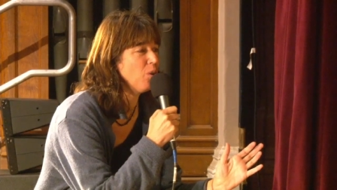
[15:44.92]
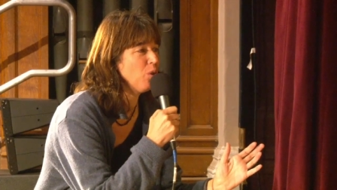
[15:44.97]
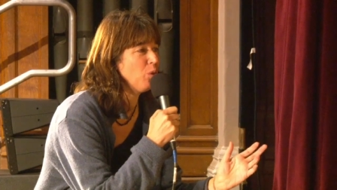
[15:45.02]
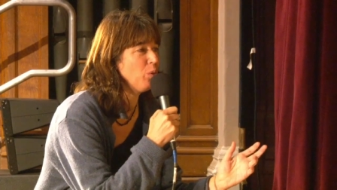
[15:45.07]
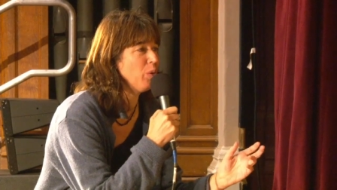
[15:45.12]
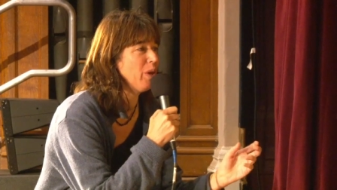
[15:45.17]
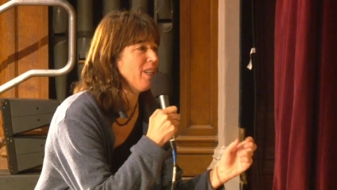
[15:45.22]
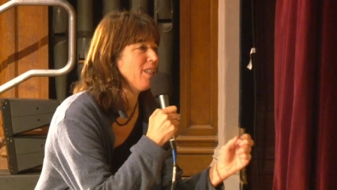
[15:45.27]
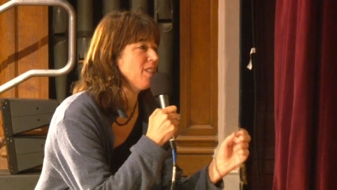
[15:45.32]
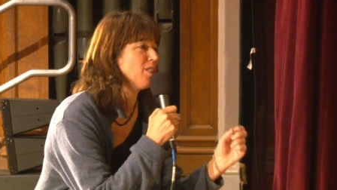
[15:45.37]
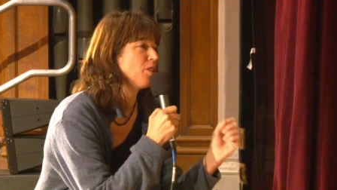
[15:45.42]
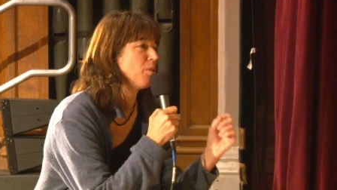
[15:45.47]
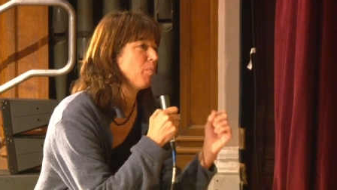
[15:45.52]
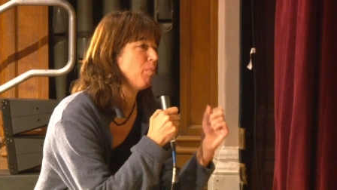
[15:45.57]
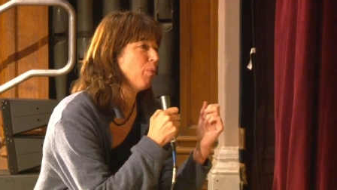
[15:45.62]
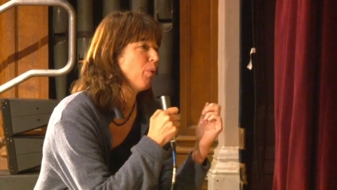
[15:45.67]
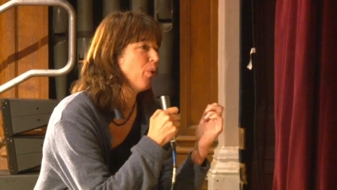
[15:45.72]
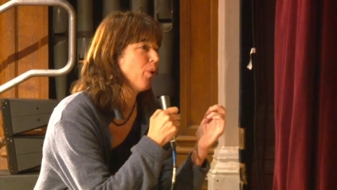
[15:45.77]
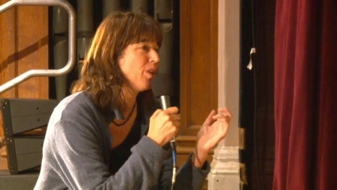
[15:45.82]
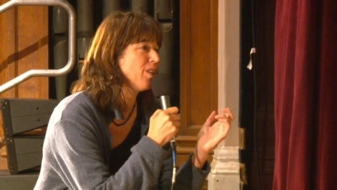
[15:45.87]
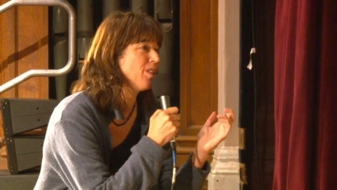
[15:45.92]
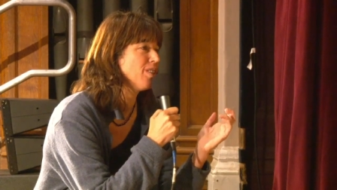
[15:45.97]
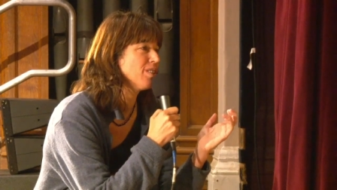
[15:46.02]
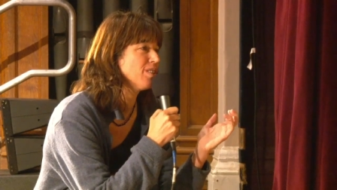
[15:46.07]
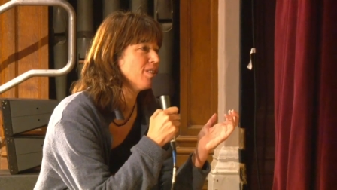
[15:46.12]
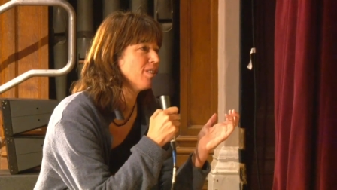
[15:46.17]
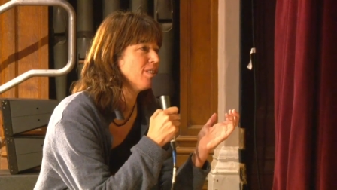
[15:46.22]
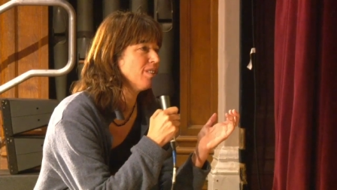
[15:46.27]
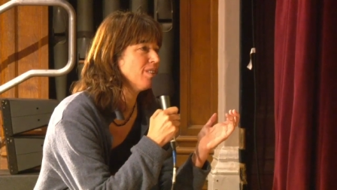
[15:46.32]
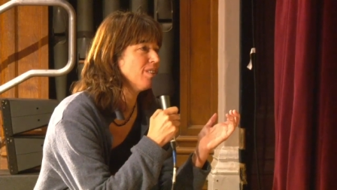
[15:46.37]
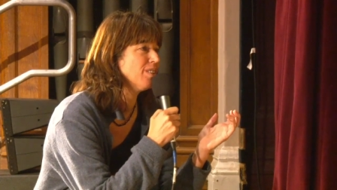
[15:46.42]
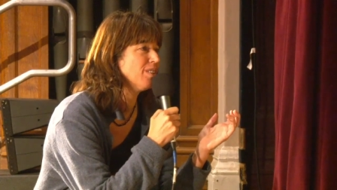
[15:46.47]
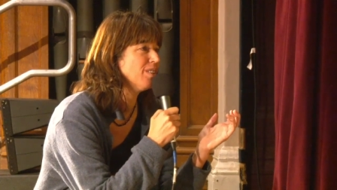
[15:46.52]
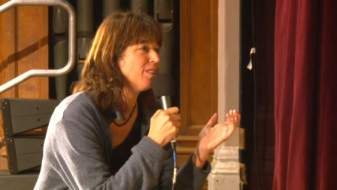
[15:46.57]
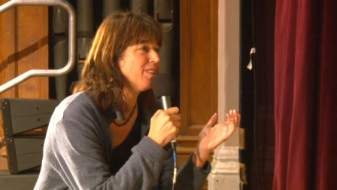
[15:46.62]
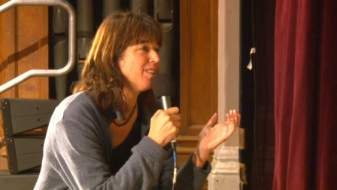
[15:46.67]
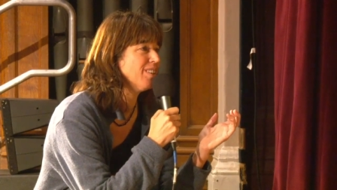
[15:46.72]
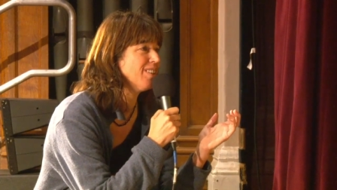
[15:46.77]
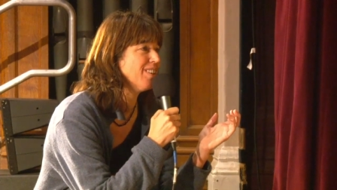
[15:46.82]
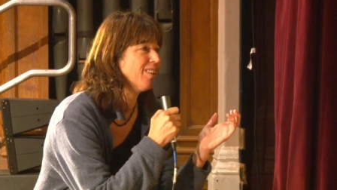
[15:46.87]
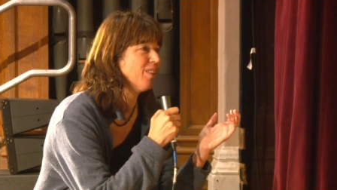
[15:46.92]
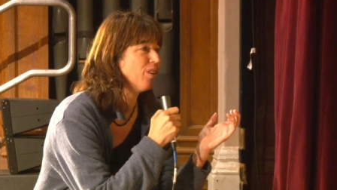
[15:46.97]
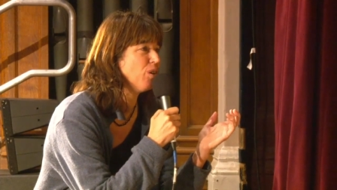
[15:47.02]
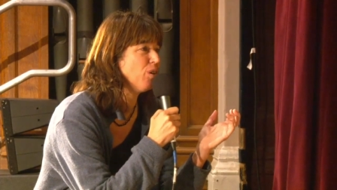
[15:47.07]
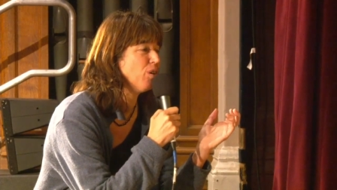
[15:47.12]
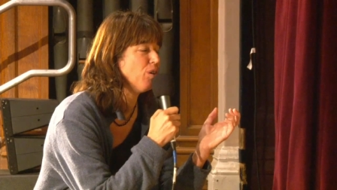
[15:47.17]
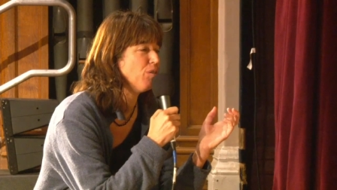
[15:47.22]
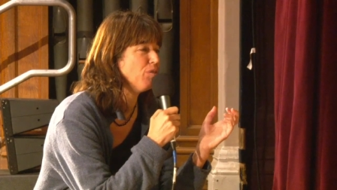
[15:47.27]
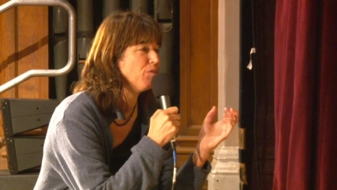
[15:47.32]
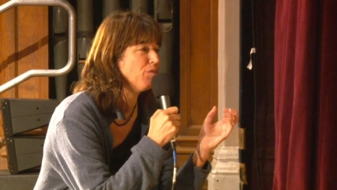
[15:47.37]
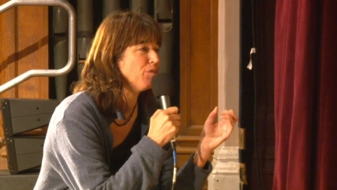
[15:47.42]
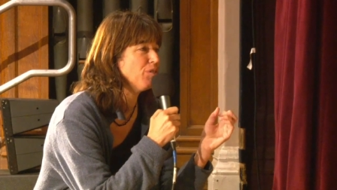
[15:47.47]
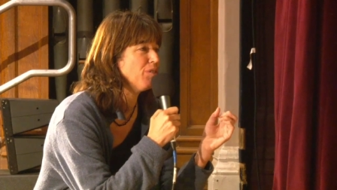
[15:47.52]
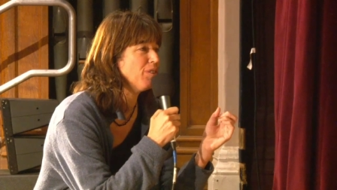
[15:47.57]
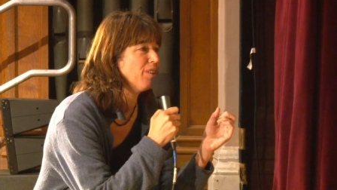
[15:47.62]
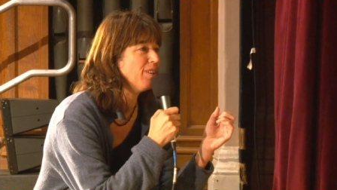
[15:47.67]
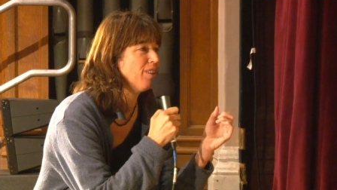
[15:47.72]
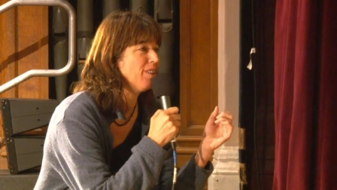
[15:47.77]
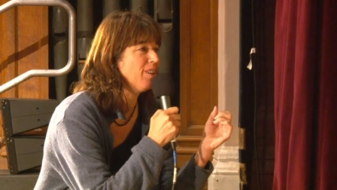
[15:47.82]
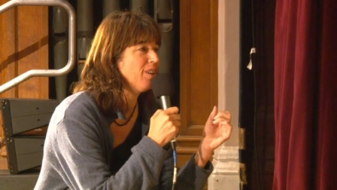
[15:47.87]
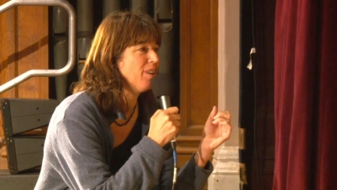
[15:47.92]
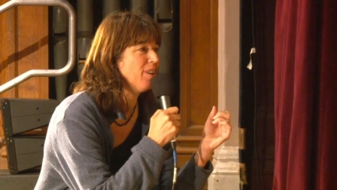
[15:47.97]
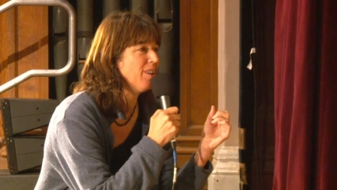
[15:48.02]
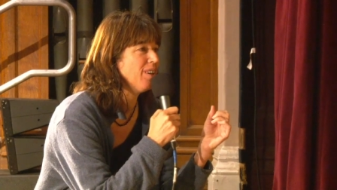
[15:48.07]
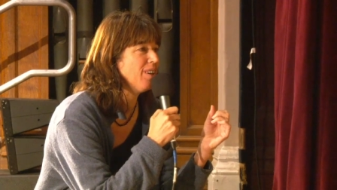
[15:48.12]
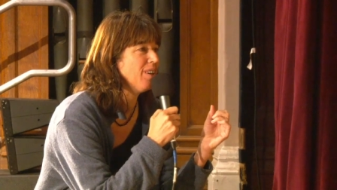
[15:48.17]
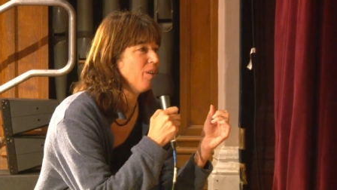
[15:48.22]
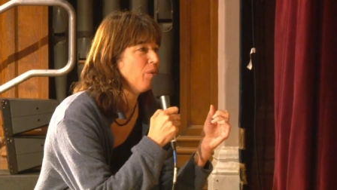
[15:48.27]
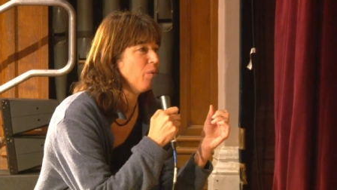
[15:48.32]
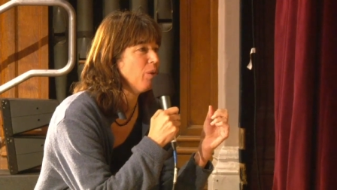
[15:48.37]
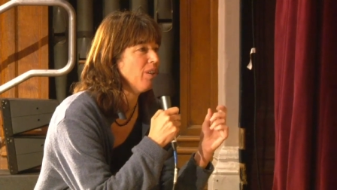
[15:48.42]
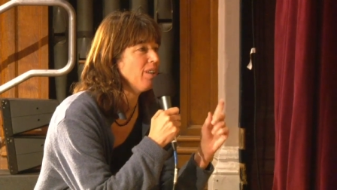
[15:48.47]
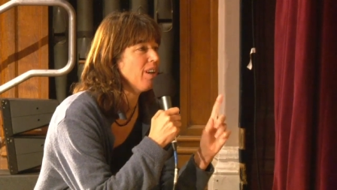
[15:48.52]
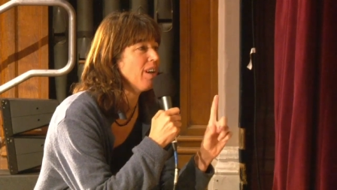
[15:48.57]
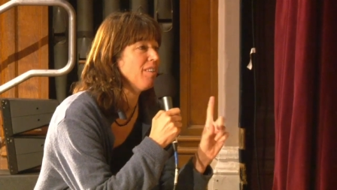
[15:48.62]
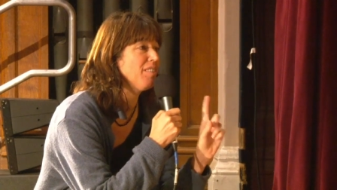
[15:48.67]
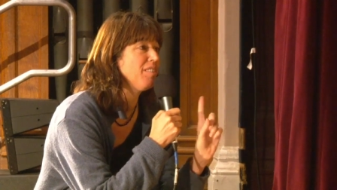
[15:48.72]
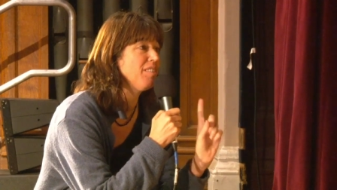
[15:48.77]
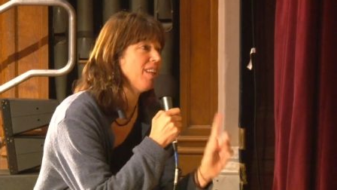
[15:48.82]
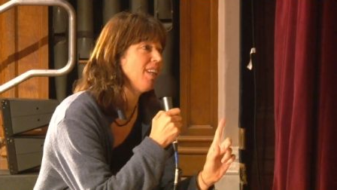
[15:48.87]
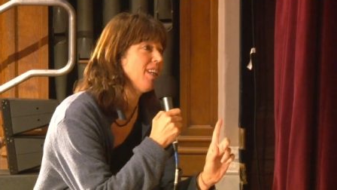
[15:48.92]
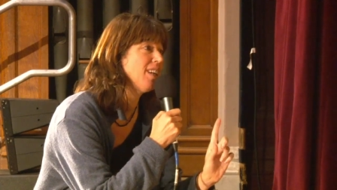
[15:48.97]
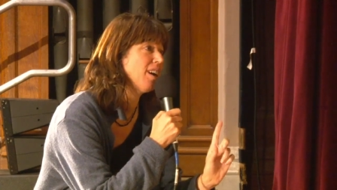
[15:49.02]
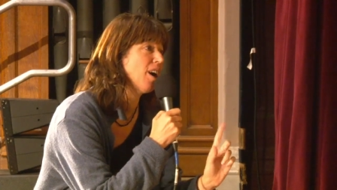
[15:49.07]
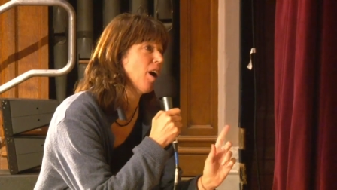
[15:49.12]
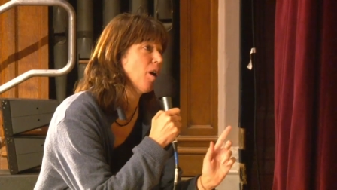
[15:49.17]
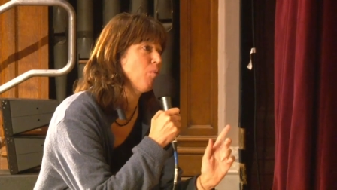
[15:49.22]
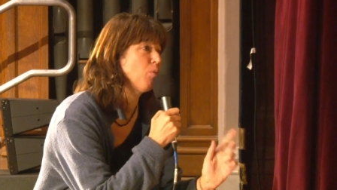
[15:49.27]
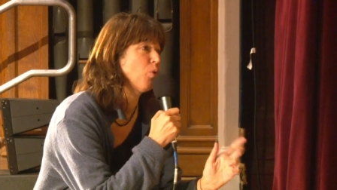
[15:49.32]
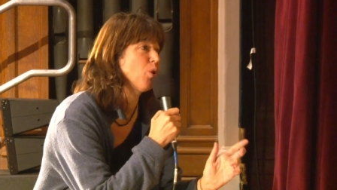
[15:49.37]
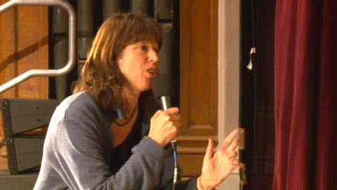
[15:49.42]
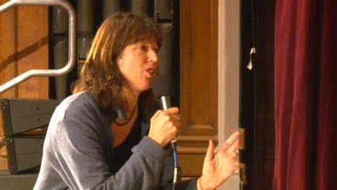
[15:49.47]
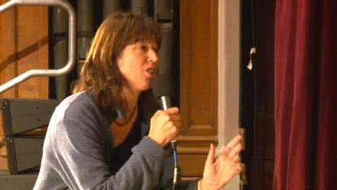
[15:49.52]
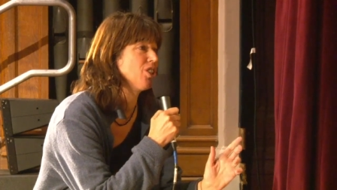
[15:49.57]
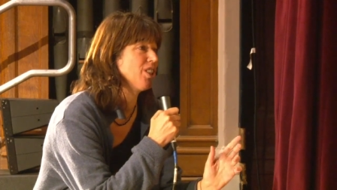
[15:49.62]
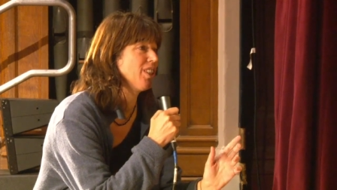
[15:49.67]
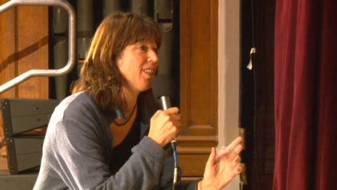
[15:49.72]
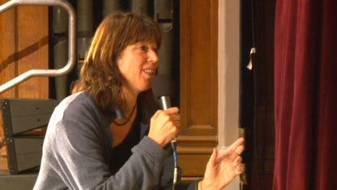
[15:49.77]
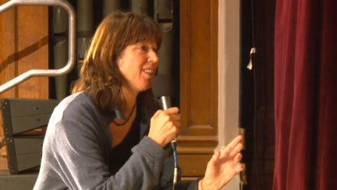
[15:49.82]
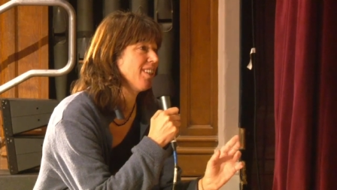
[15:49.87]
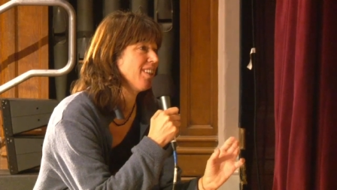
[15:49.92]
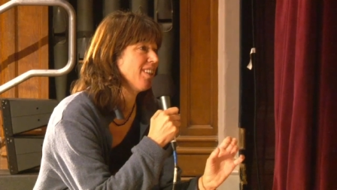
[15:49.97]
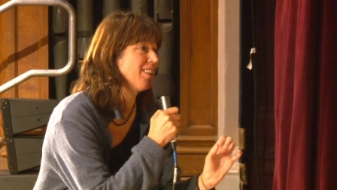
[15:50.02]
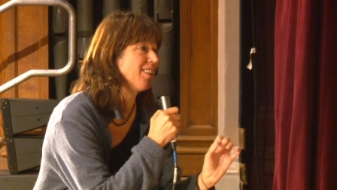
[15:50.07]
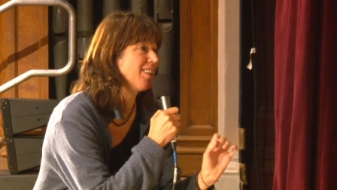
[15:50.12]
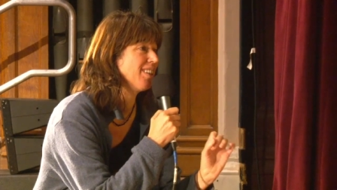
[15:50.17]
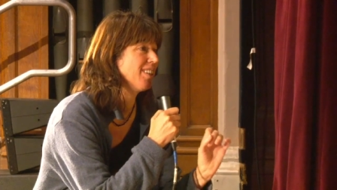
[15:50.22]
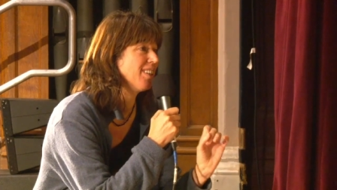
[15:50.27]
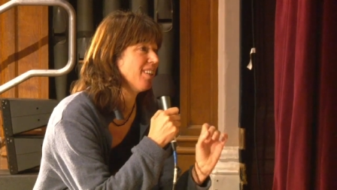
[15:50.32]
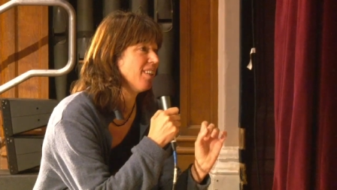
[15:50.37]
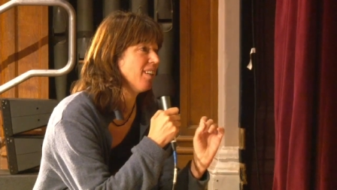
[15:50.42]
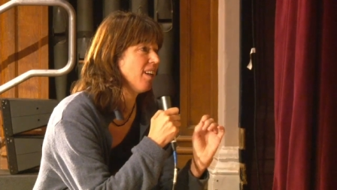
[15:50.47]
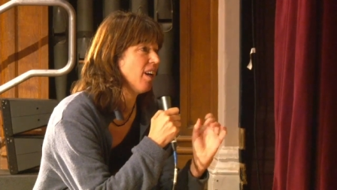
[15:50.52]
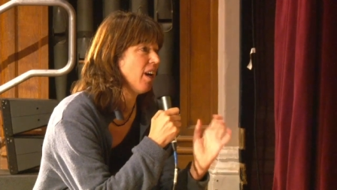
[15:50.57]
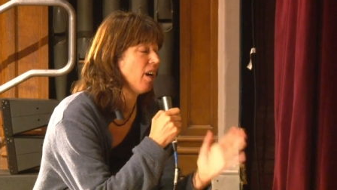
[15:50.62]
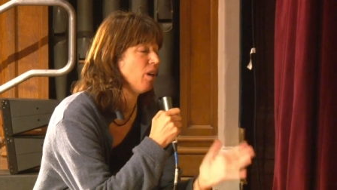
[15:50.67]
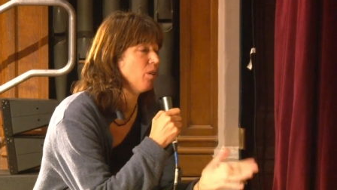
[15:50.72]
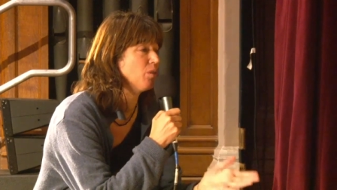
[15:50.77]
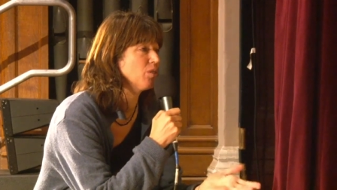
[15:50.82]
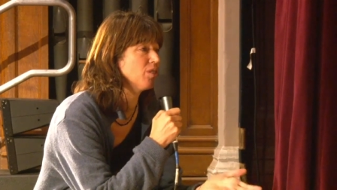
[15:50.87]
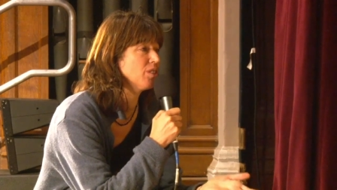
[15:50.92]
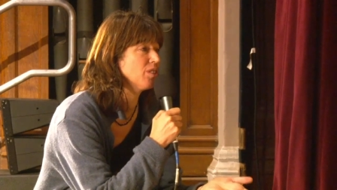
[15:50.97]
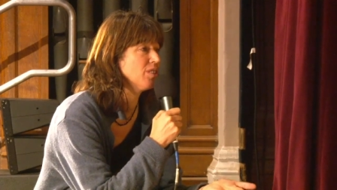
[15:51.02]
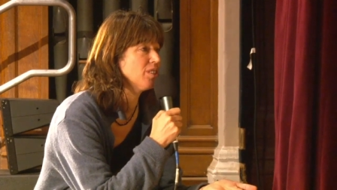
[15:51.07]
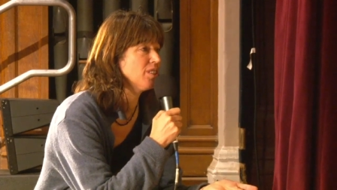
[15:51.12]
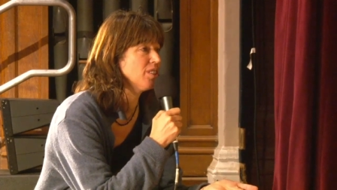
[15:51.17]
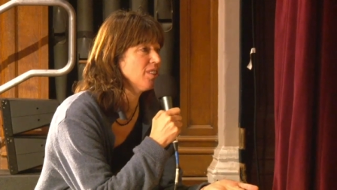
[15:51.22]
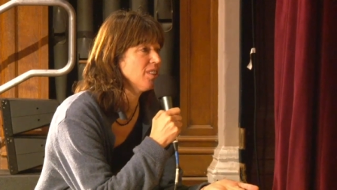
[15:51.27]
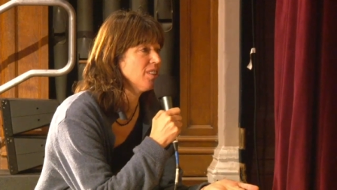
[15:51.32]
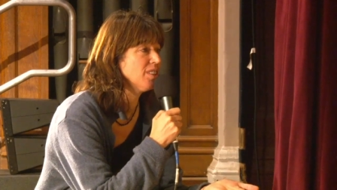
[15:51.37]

always the point of what I think I'm watching out.